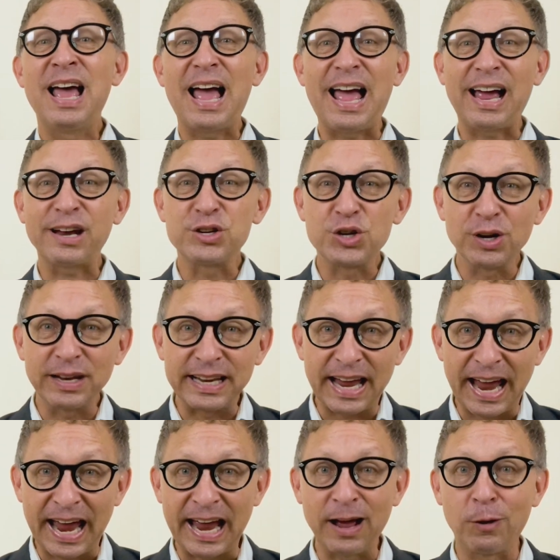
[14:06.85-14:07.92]
actually
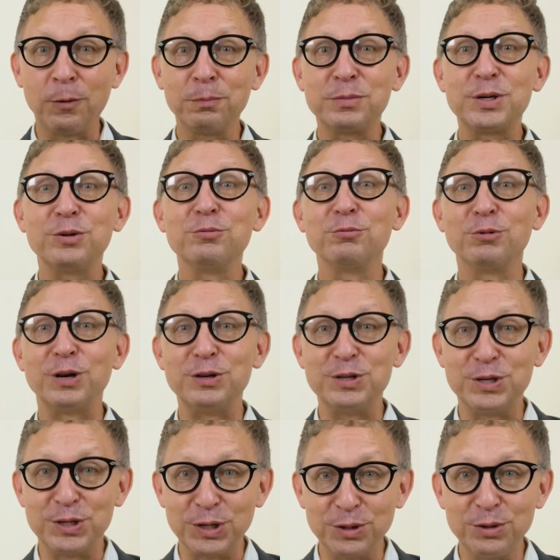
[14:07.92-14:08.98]
helped
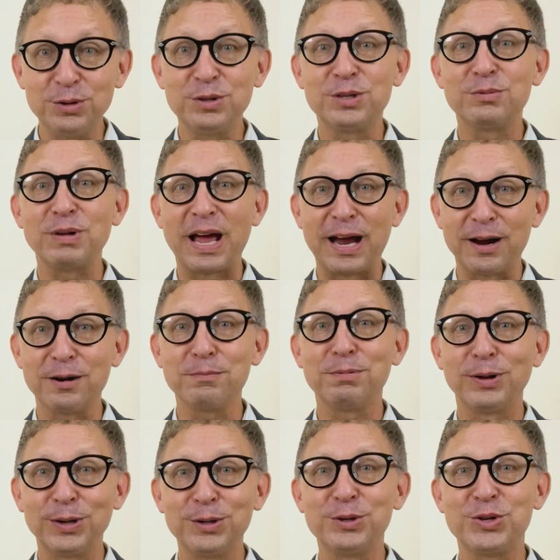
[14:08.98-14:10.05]
reduce air
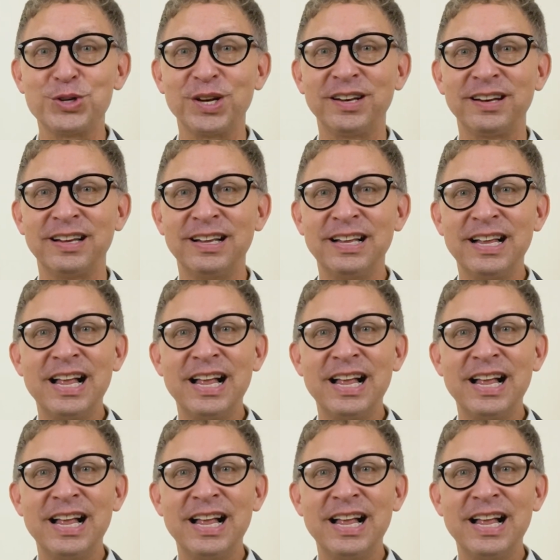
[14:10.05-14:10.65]
pollution,